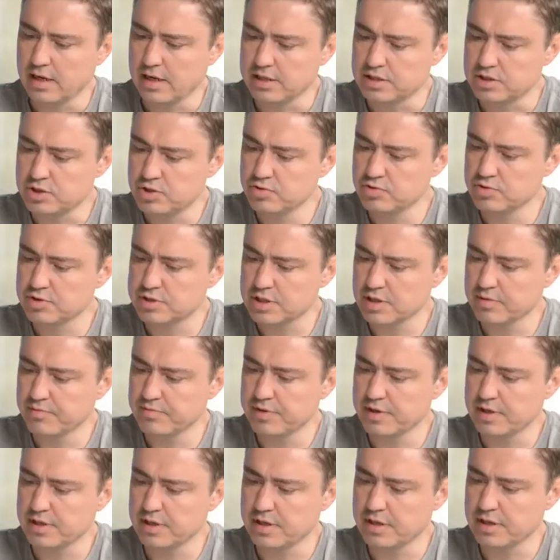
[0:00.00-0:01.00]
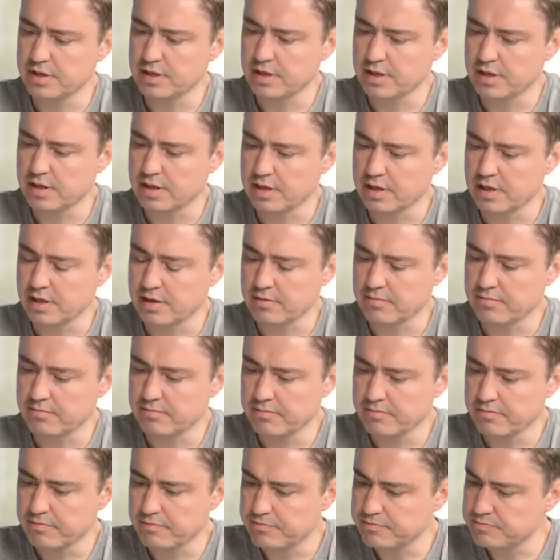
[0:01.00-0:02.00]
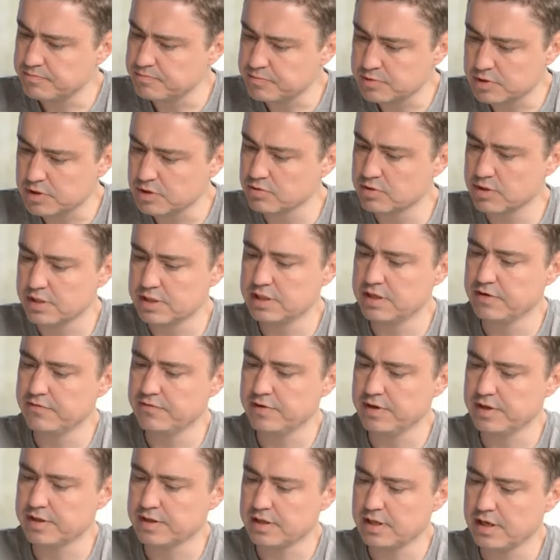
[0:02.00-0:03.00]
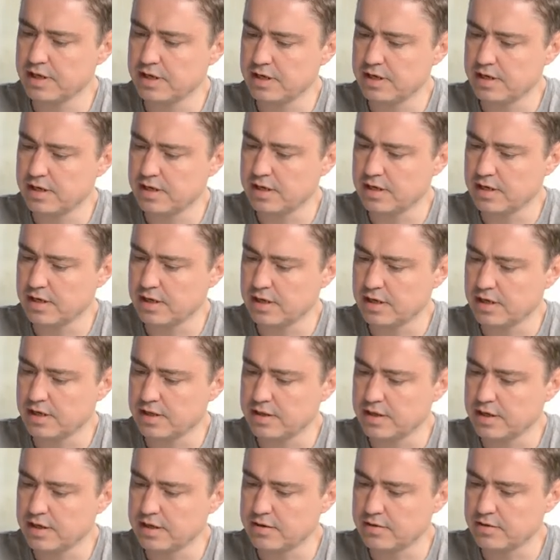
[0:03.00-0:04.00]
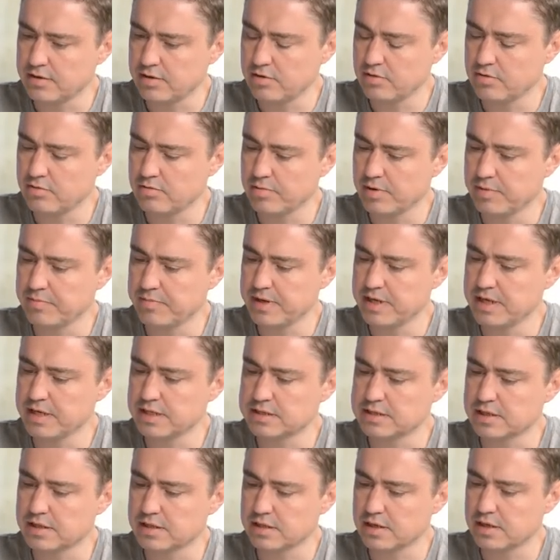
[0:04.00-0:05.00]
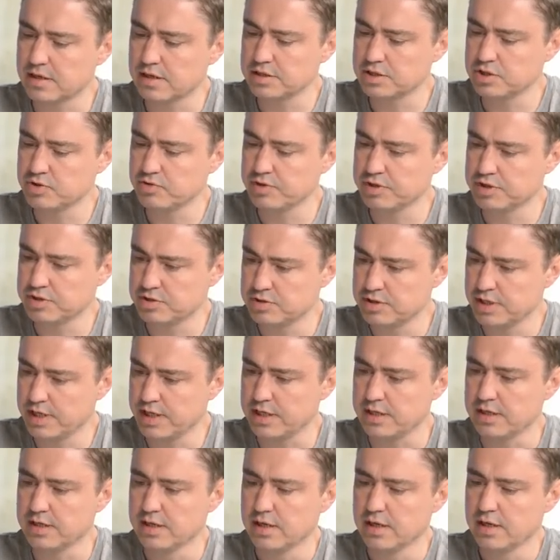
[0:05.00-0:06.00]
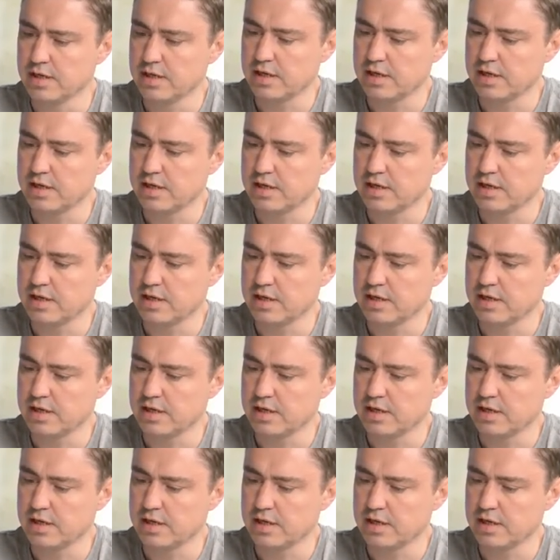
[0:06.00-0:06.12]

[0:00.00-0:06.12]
uh, do something totally different than, than human beings are, are doing today.